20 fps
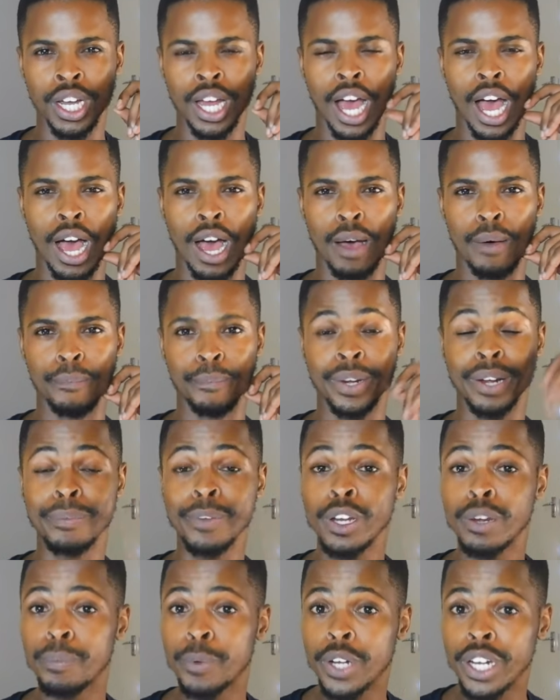But I'm
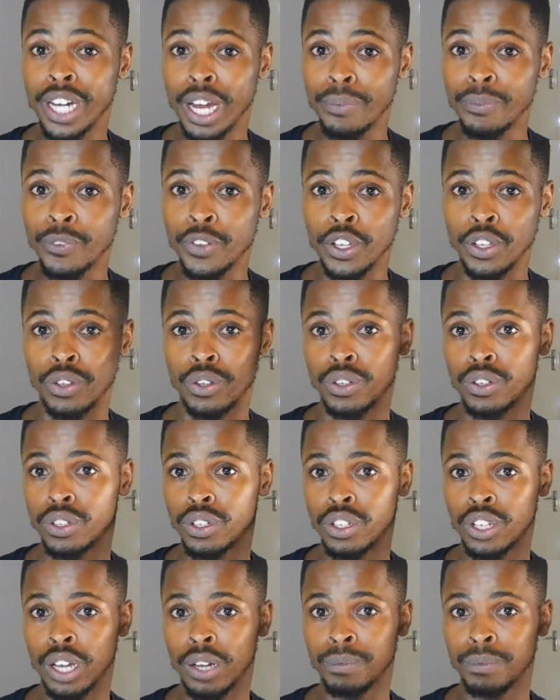going to put it up for you
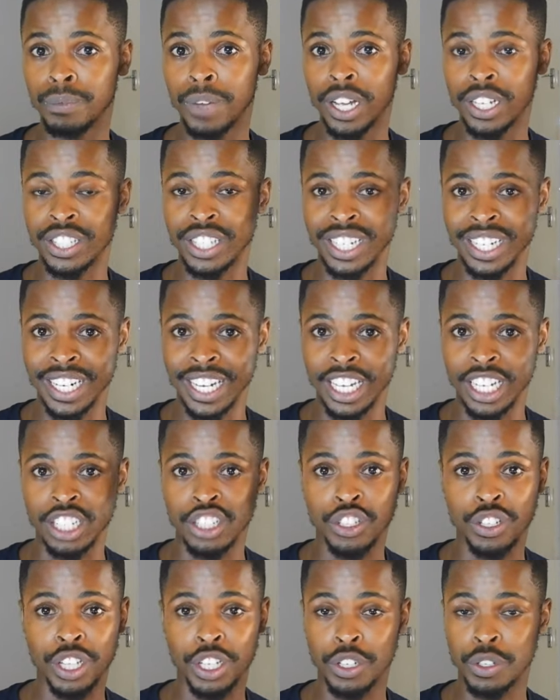as a link
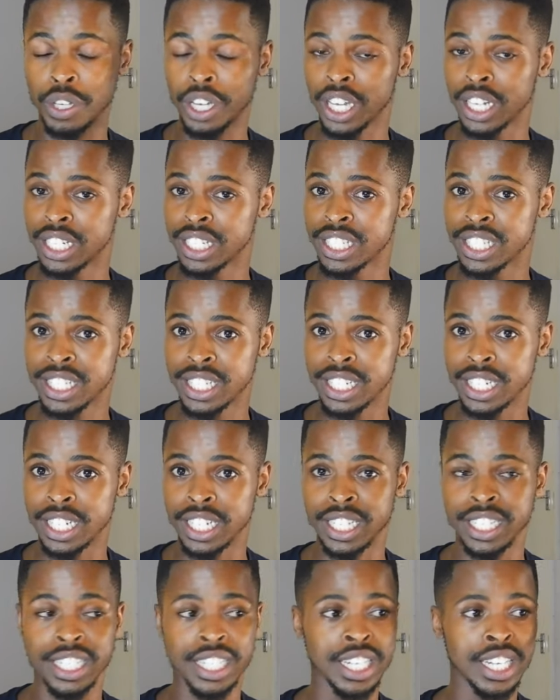so that you can see
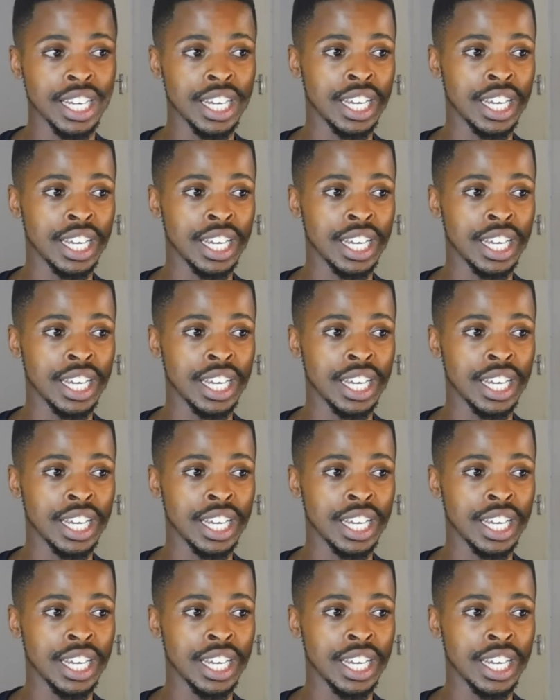it.